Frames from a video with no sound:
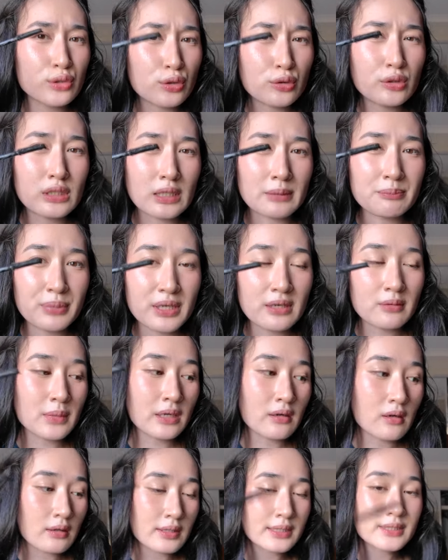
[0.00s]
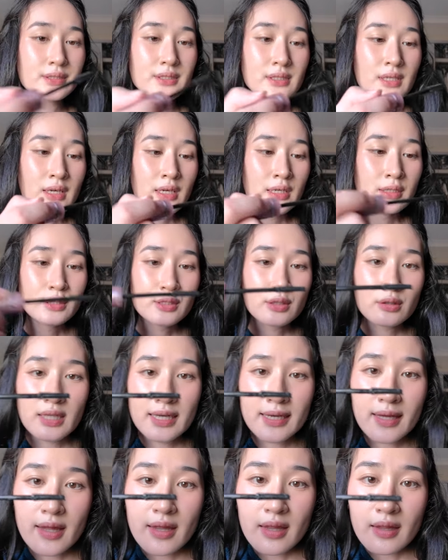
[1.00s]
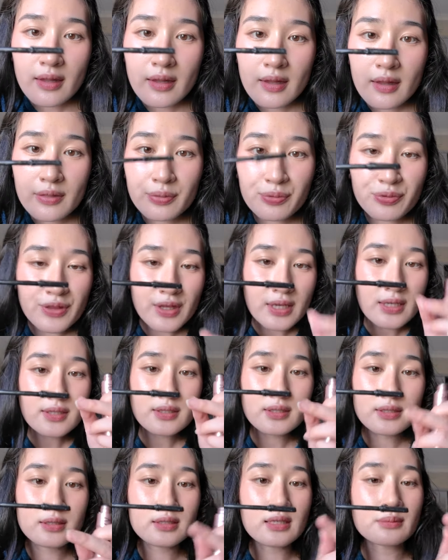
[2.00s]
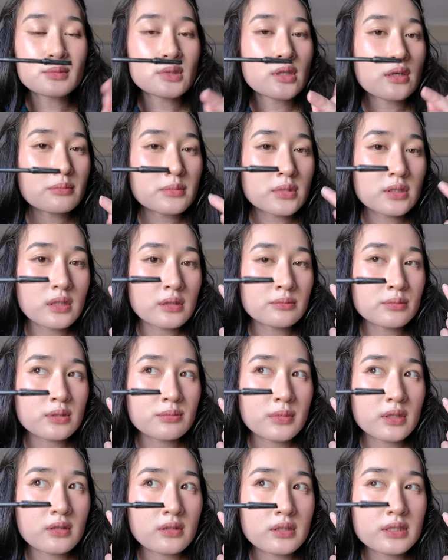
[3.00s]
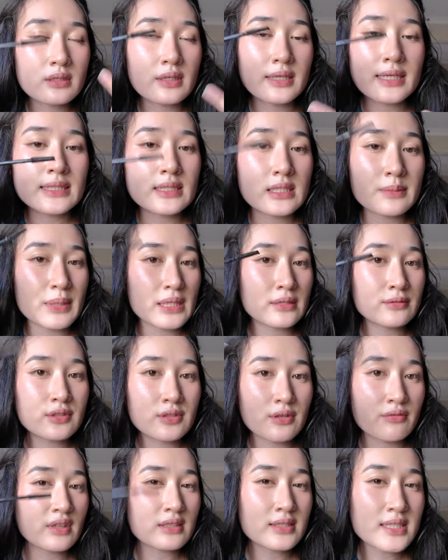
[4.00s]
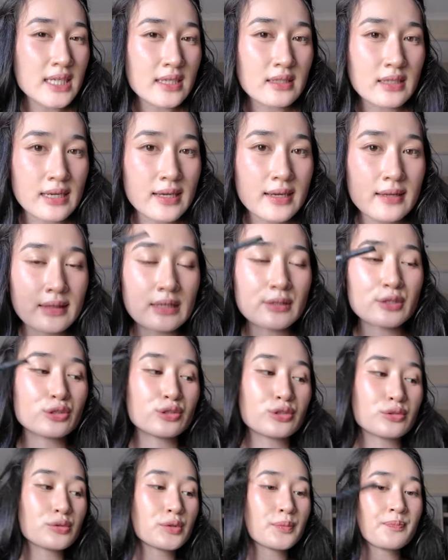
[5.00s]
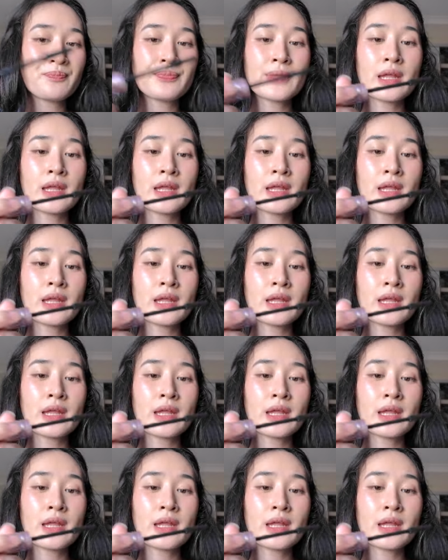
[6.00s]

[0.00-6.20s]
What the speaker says: so clumpy in my eyes. So like this sometimes clumps in my eyes. Like it depends on the technique that you do.